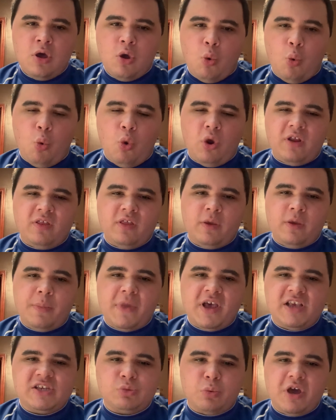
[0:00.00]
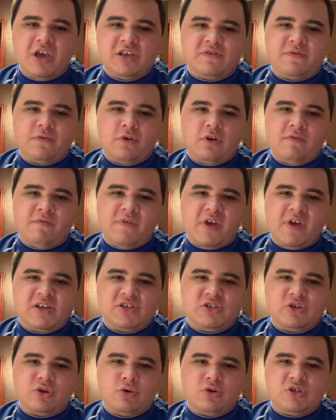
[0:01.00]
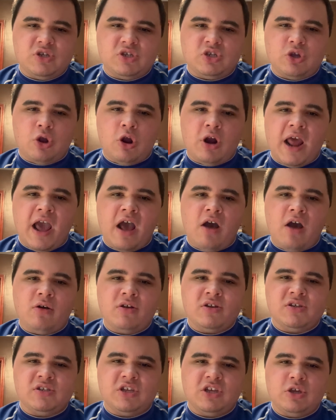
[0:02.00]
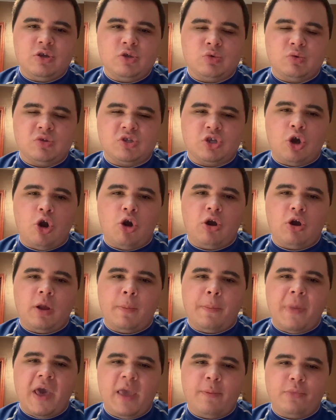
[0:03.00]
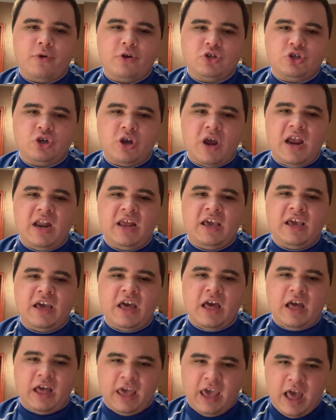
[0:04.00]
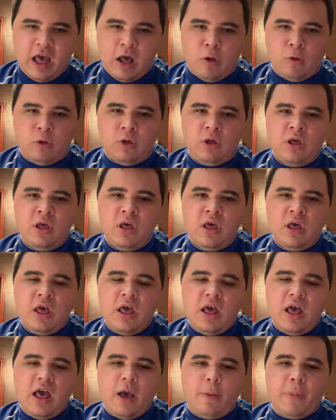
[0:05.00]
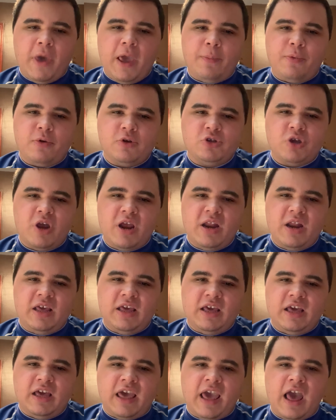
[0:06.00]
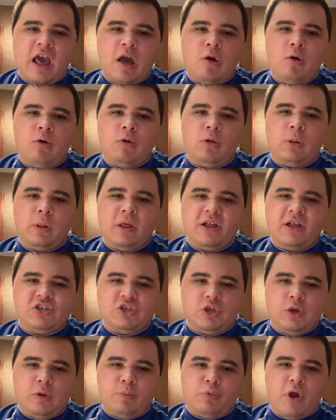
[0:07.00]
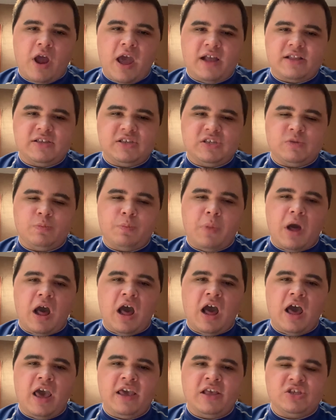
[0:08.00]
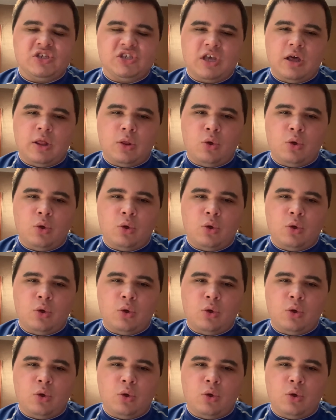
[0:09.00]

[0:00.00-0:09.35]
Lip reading: One of the best ways for investors to start out is to use what's called a paper trading account. A paper trading account lets you practice buy and sell